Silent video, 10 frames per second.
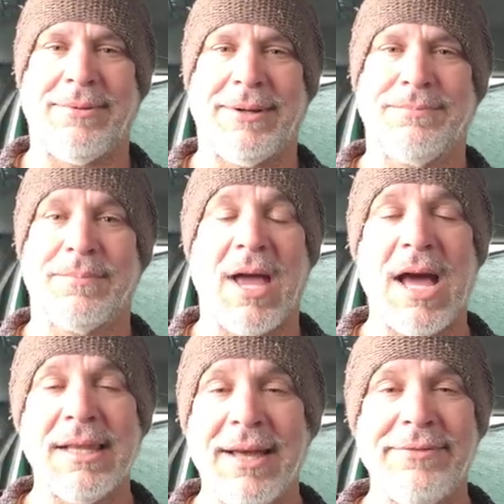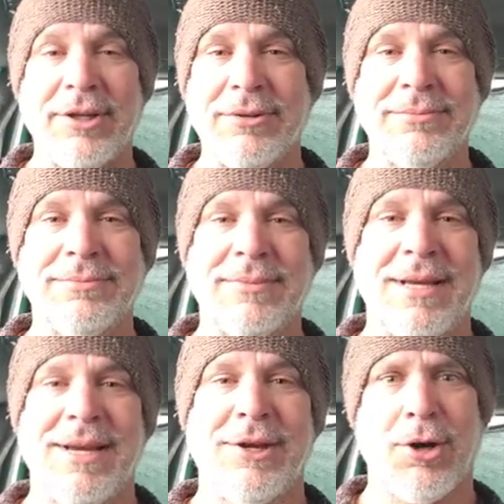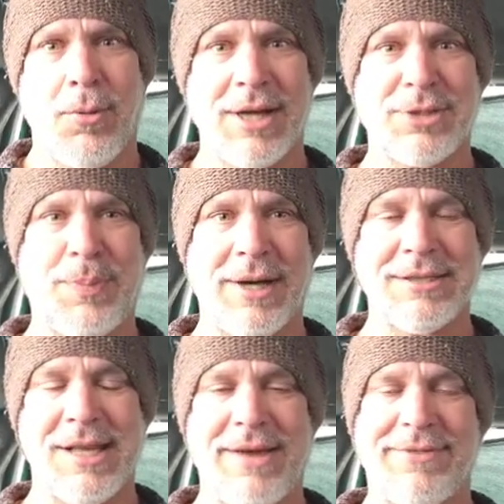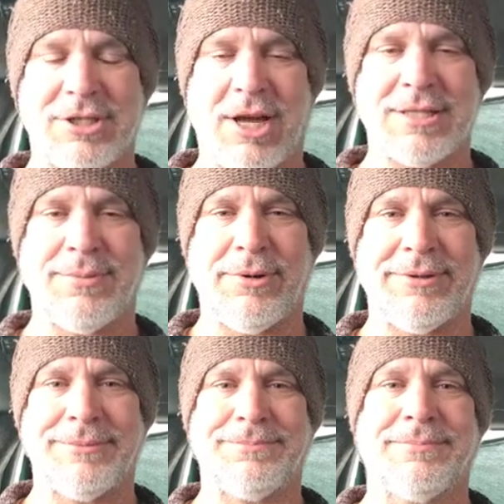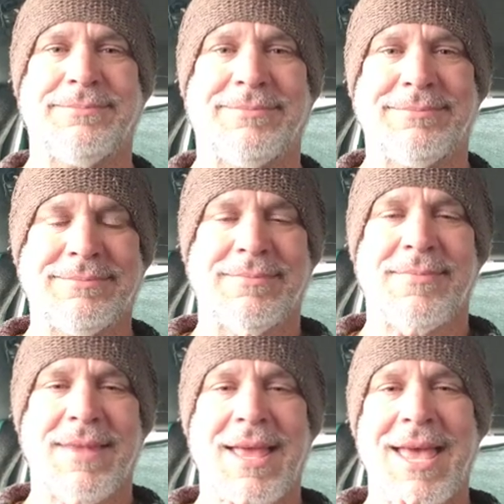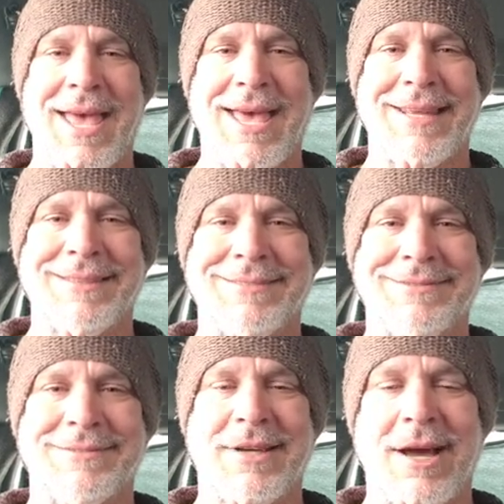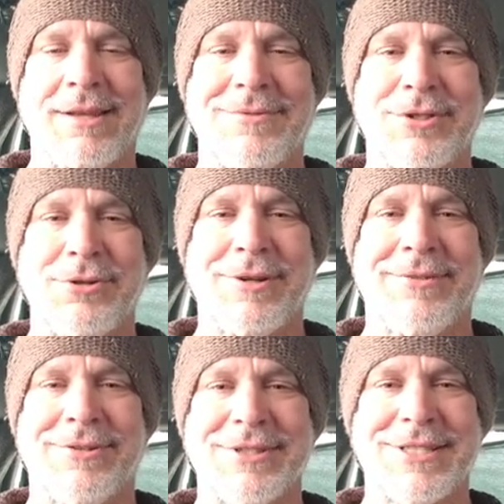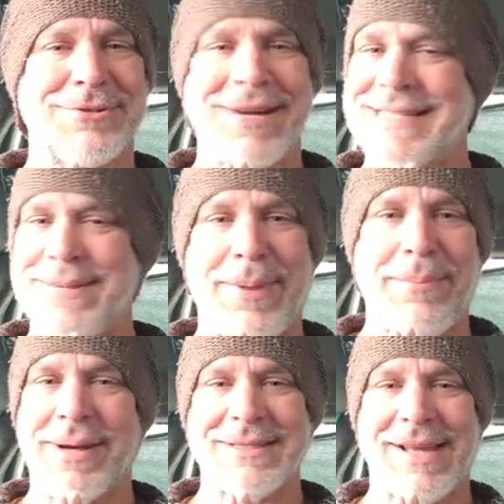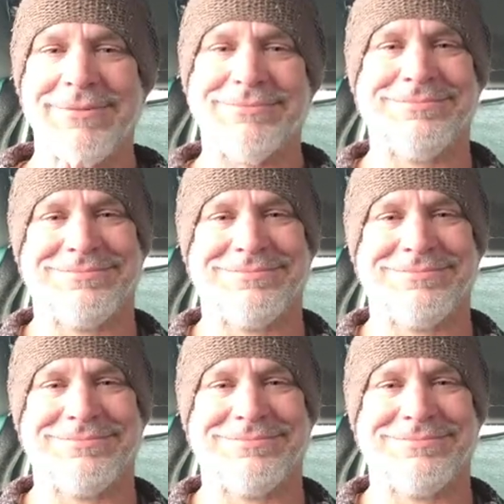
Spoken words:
Anyway, I love you. Go watch Bug's Life. It's an awesome movie. And God loves you. Universe is crazy about Bug's Life.